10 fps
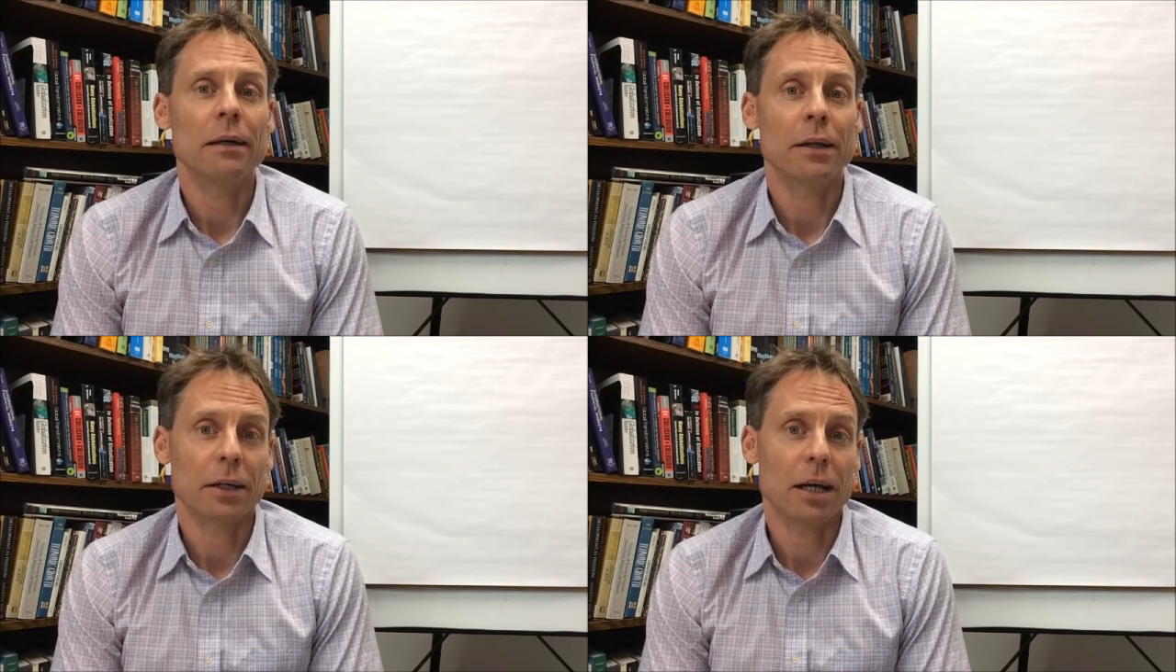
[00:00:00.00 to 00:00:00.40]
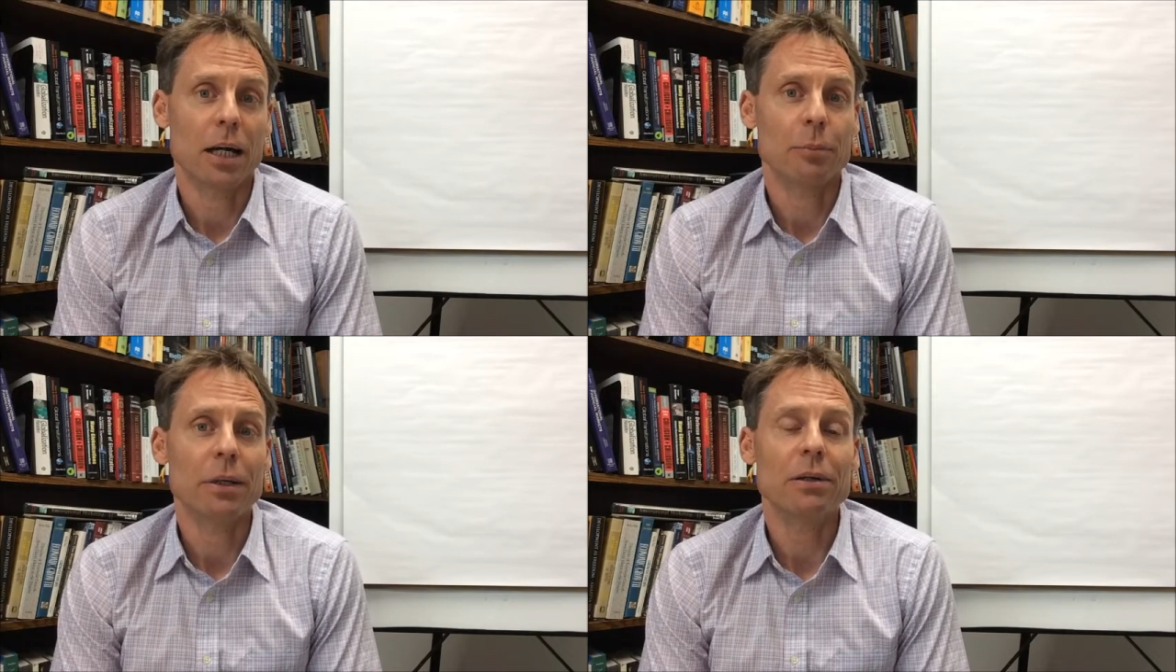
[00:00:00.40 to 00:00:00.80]
an
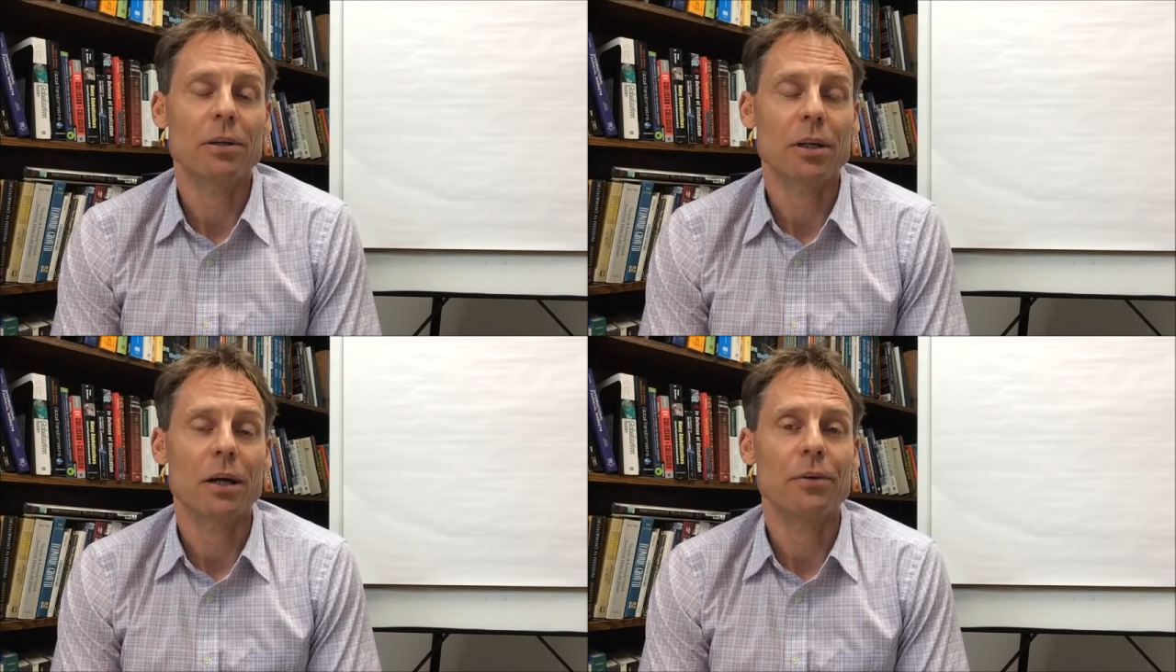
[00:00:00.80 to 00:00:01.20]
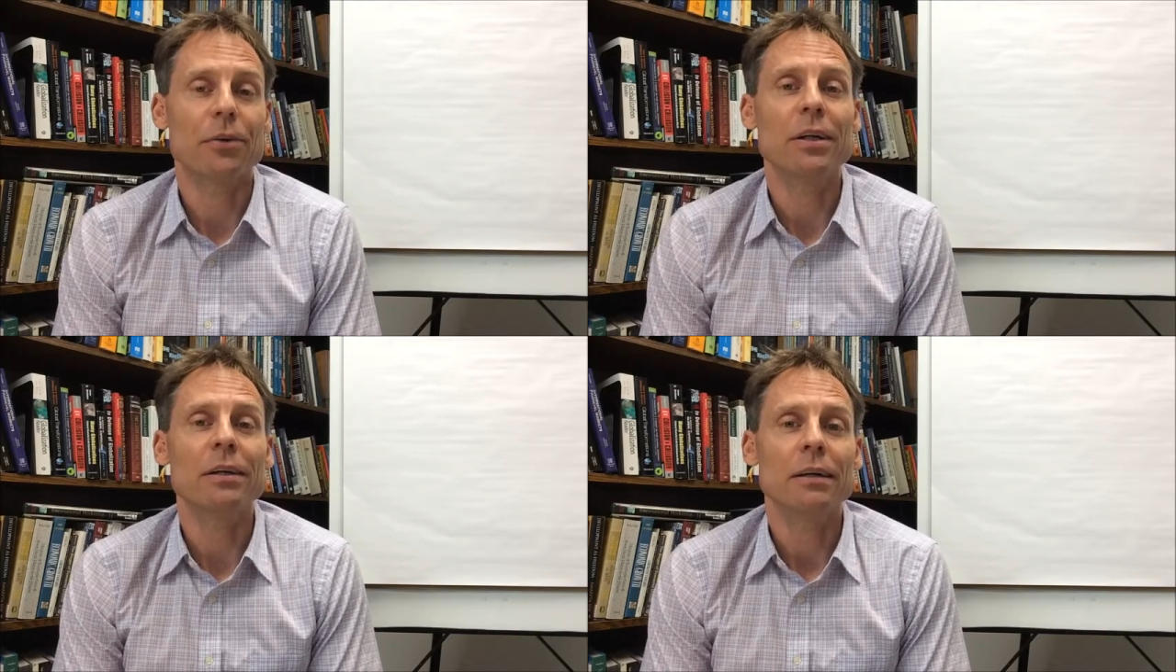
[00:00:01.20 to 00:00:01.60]
economy or
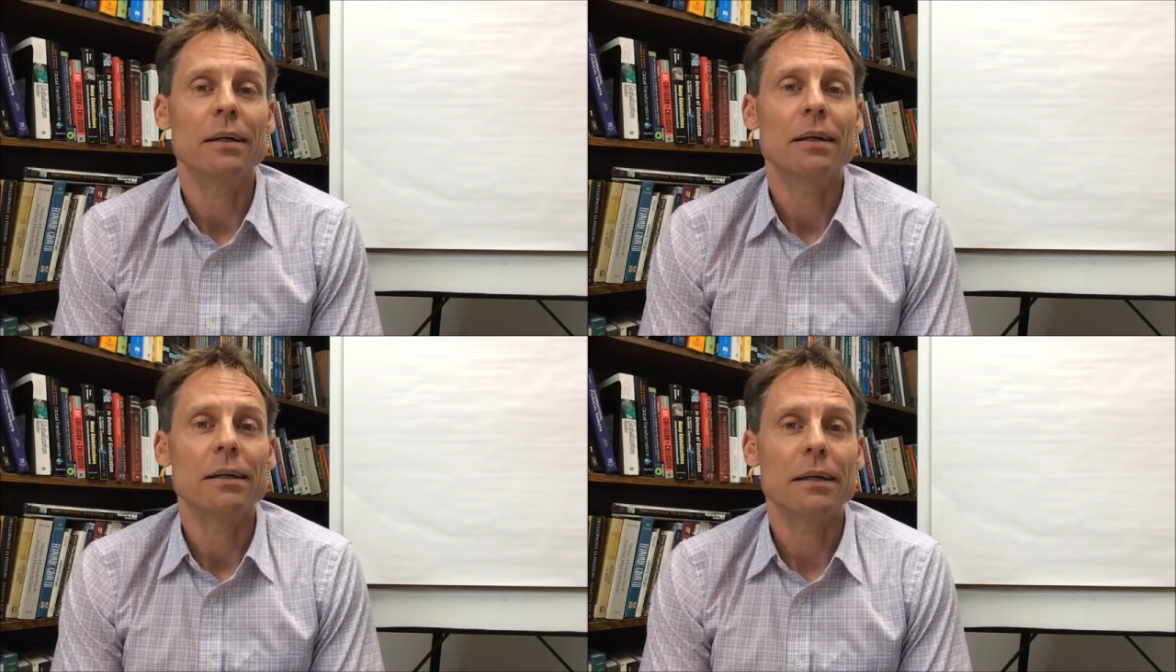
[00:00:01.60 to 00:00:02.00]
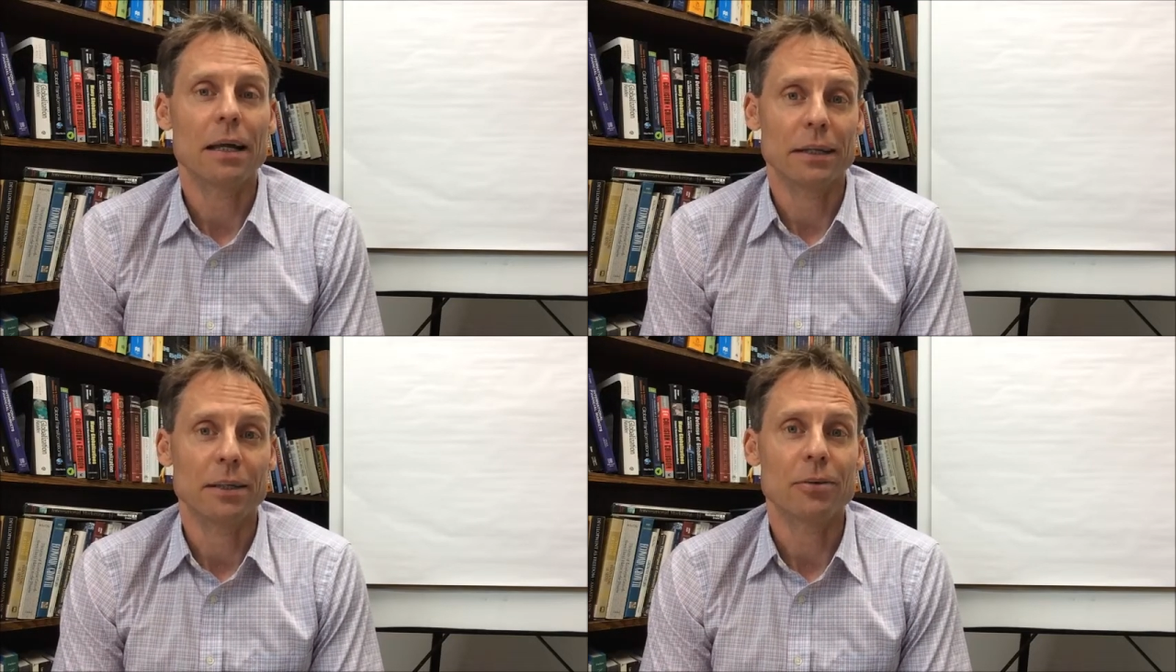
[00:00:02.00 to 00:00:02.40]
country
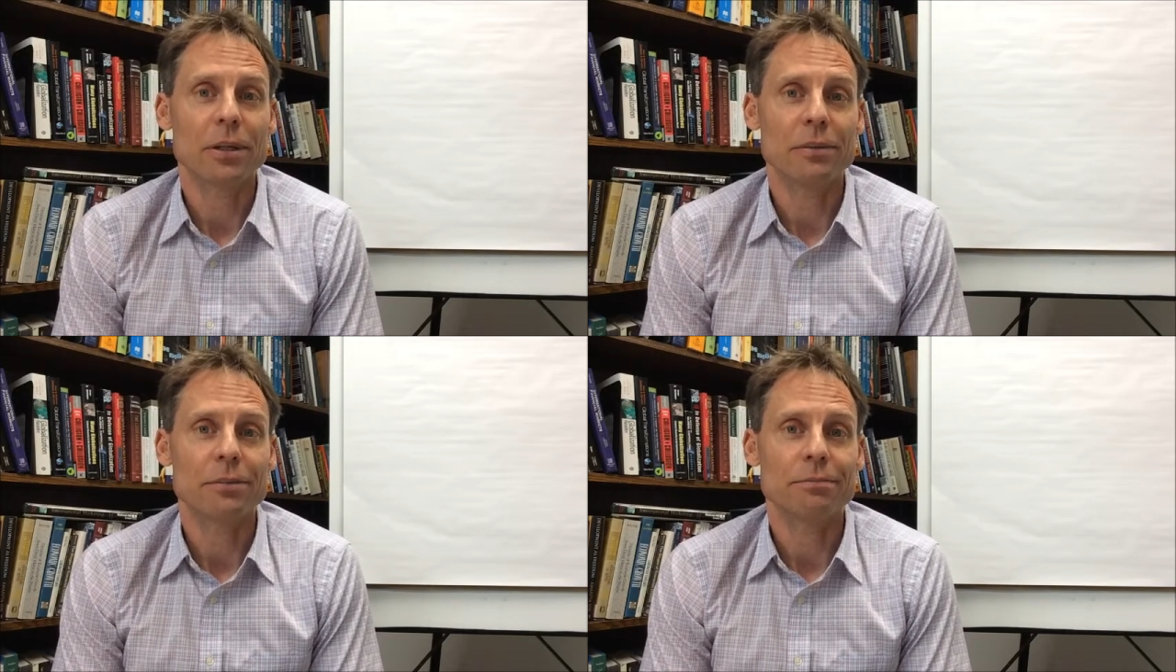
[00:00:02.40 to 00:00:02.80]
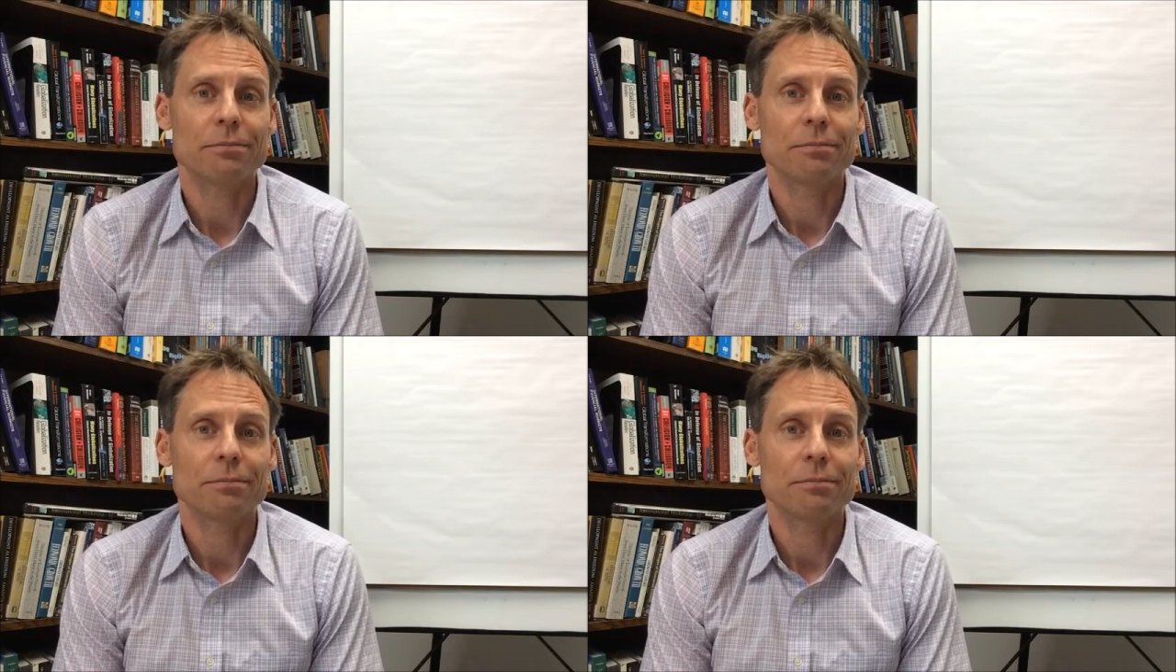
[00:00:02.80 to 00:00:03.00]
can increase,